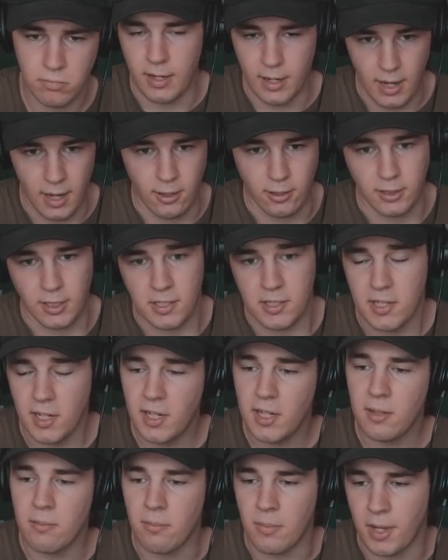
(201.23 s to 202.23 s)
Now, the
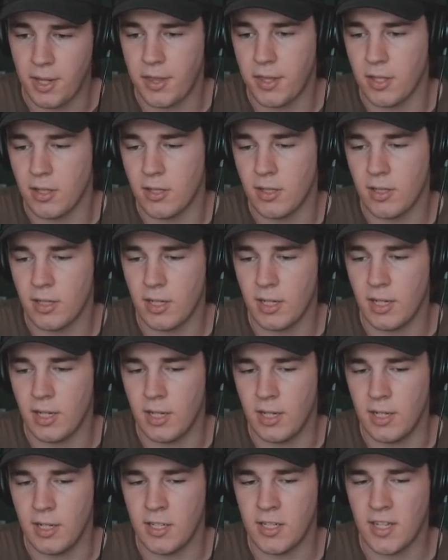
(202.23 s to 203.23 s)
second method
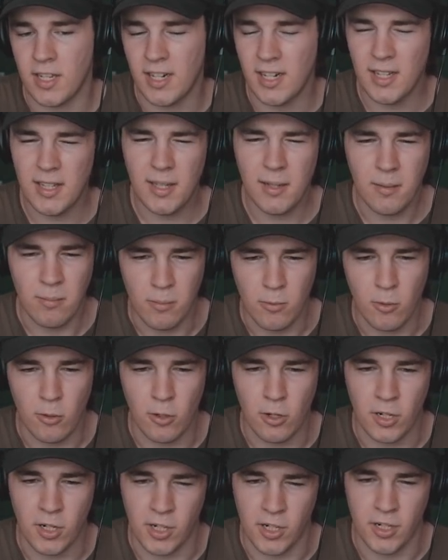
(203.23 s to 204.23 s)
is a little
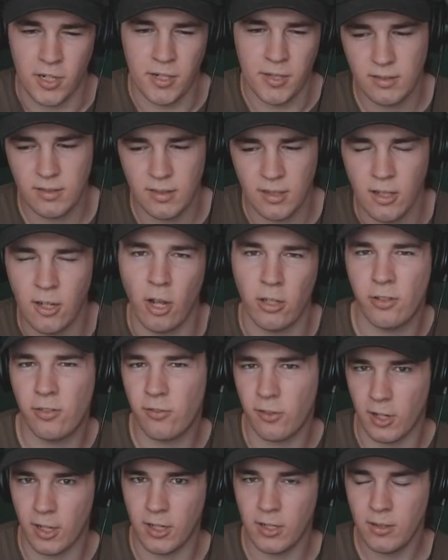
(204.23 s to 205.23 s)
more not
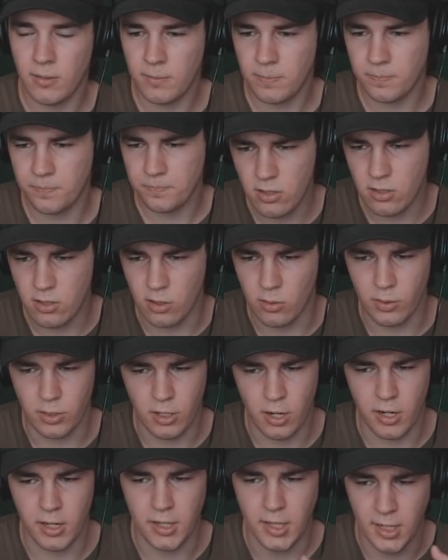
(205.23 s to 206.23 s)
fun. So we're
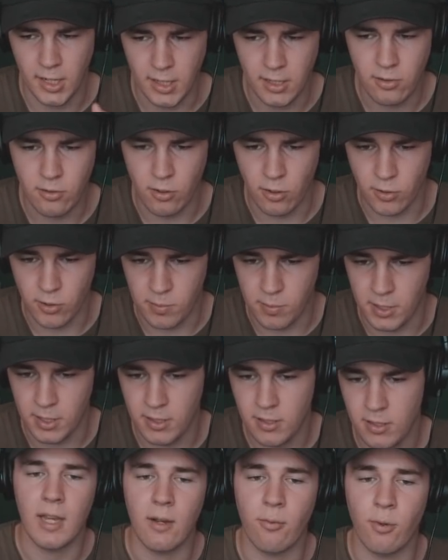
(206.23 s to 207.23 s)
gonna delete
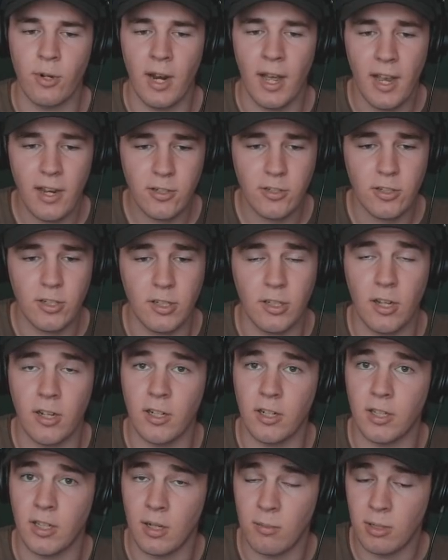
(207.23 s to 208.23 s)
Grosbeat and we're actually
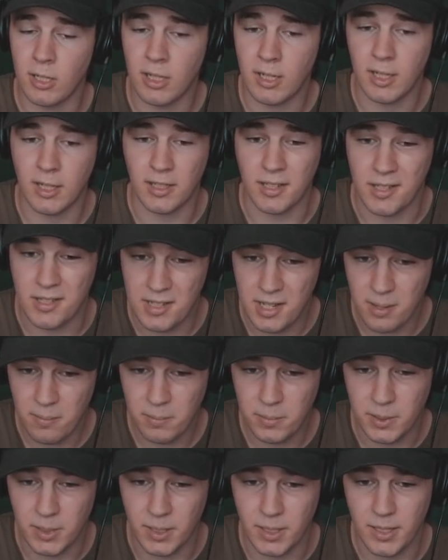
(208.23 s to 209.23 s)
gonna double click the
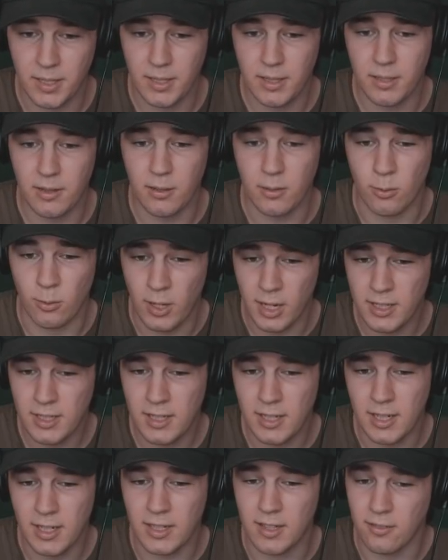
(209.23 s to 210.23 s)
sample,
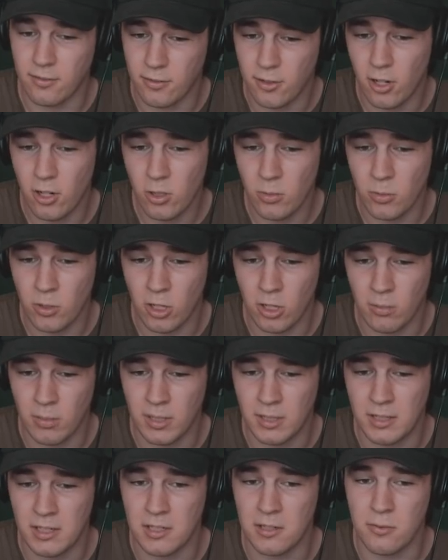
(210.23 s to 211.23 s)
right click the volume
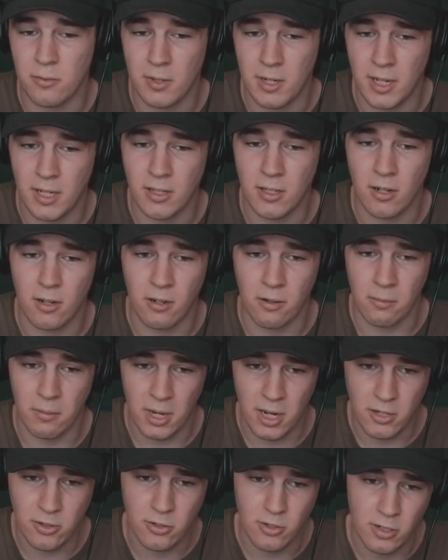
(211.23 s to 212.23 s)
knob and then create
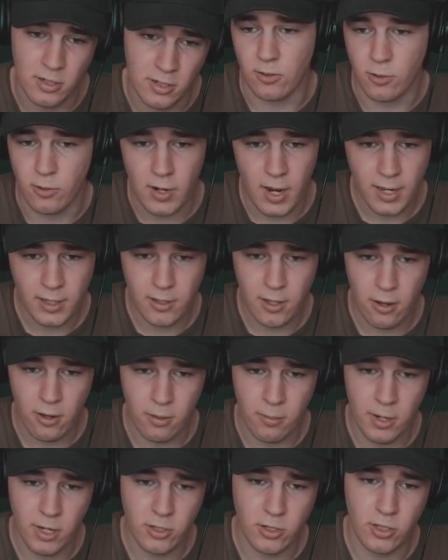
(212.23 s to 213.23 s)
automation. Drag the
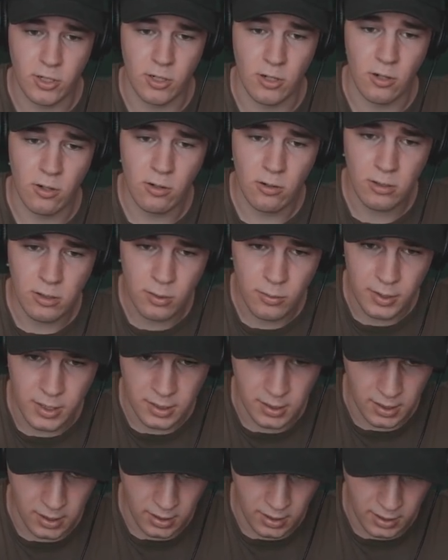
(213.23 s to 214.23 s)
automation all the
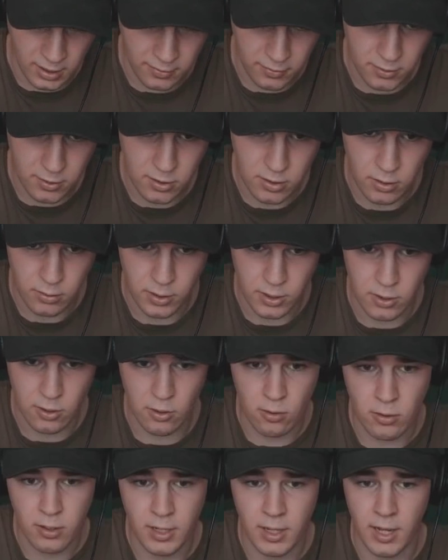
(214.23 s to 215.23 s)
way to the left so it's
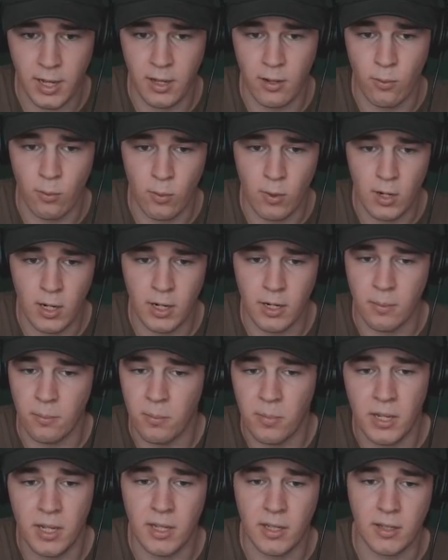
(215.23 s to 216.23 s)
only a one
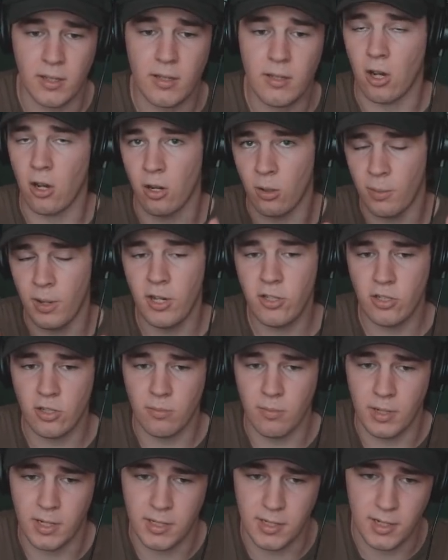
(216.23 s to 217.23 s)
beat
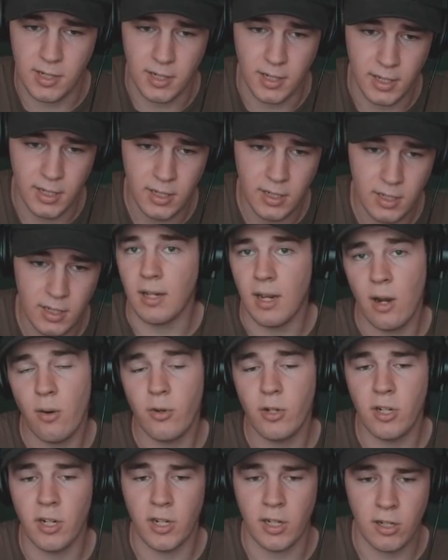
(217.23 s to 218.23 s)
automation basically. Now
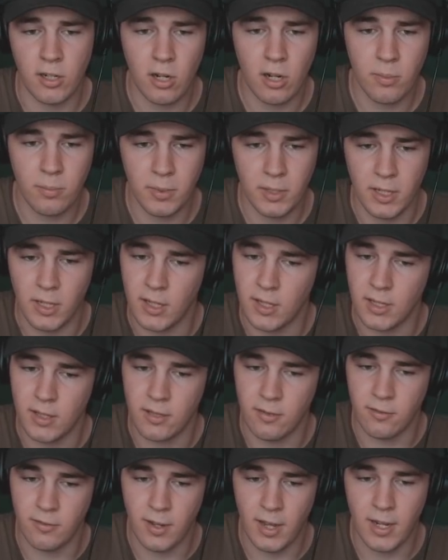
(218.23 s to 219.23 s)
we're gonna copy
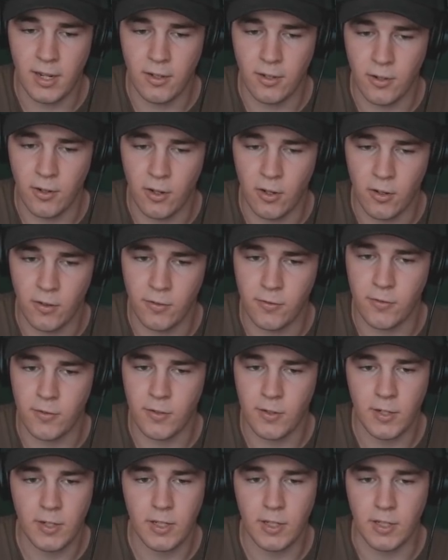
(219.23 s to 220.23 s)
the value of